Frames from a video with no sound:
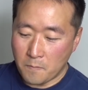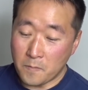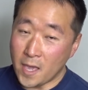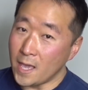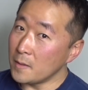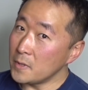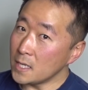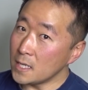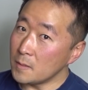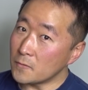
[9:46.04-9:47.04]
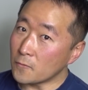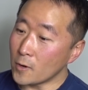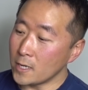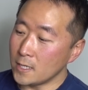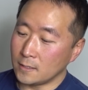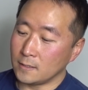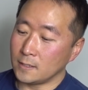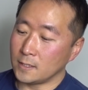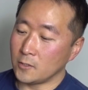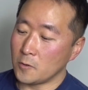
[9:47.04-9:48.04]
maybe before I hit the
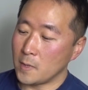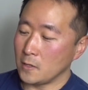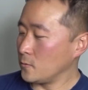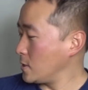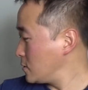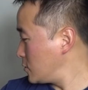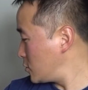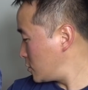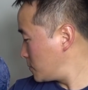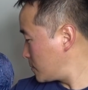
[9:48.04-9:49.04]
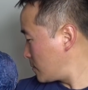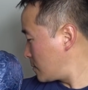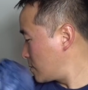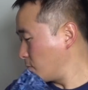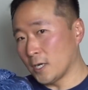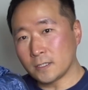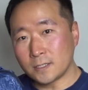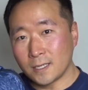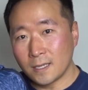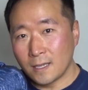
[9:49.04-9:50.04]
Sierra Mountain Range.
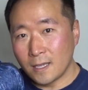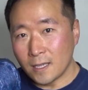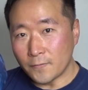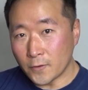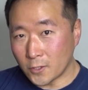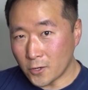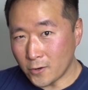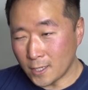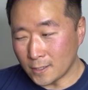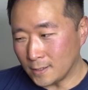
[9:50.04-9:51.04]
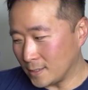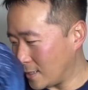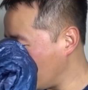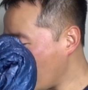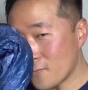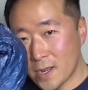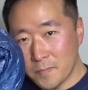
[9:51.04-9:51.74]
But if you're curious, I do have rain